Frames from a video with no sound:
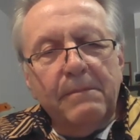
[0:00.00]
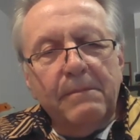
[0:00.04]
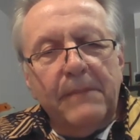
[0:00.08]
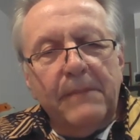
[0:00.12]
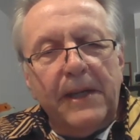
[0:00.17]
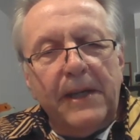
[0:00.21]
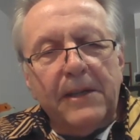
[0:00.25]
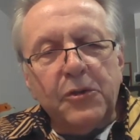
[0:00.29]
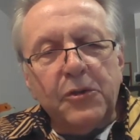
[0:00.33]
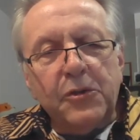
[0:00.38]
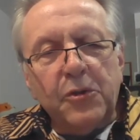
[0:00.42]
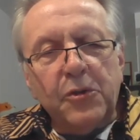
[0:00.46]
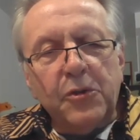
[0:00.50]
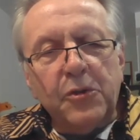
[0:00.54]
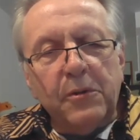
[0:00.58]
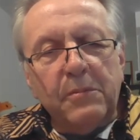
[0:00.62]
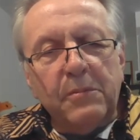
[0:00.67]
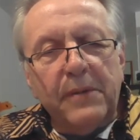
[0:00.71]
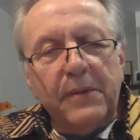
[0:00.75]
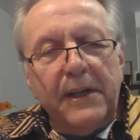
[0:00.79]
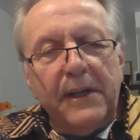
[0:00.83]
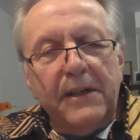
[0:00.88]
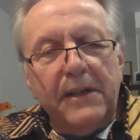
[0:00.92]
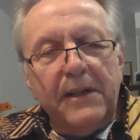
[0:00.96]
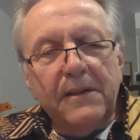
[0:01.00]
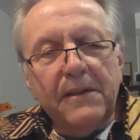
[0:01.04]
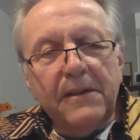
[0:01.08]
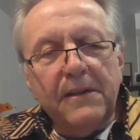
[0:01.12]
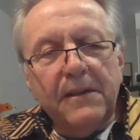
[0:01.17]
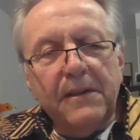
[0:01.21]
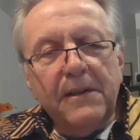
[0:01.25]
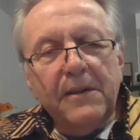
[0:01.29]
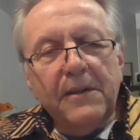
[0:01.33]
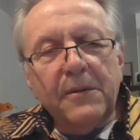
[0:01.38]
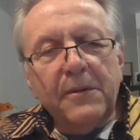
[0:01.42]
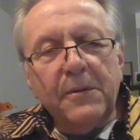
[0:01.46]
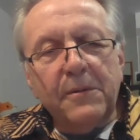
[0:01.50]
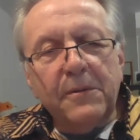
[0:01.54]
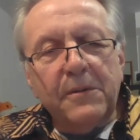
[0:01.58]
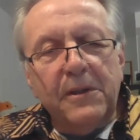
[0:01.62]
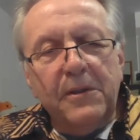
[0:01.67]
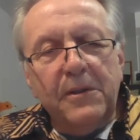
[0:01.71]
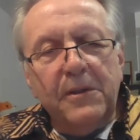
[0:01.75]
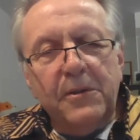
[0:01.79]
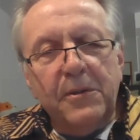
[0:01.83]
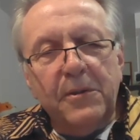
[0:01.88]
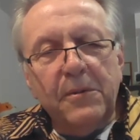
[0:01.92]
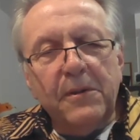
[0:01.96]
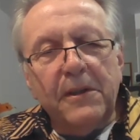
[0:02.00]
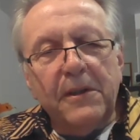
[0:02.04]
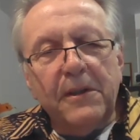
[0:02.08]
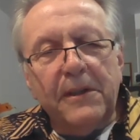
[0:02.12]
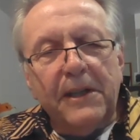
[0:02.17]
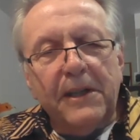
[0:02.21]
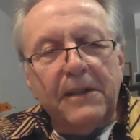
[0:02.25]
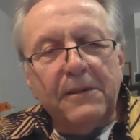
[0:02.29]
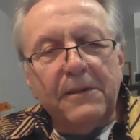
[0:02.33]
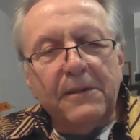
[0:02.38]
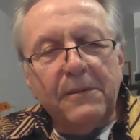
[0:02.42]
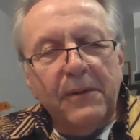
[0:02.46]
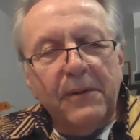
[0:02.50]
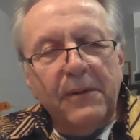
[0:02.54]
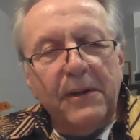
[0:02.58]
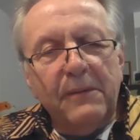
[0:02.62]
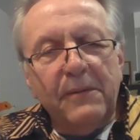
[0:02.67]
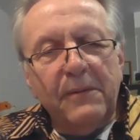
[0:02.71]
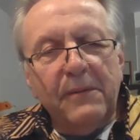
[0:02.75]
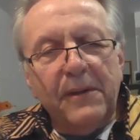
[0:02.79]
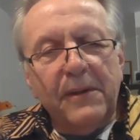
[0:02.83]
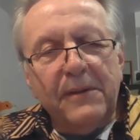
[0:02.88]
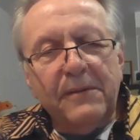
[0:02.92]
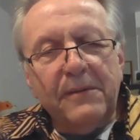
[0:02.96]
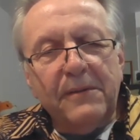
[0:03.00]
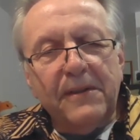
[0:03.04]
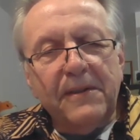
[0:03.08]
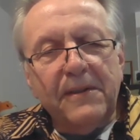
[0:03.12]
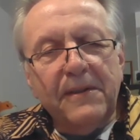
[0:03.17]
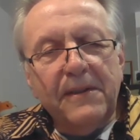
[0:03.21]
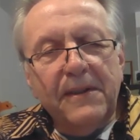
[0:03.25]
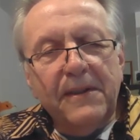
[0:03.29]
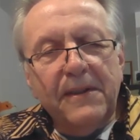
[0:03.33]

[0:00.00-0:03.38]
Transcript: make a short break, continue the next 500,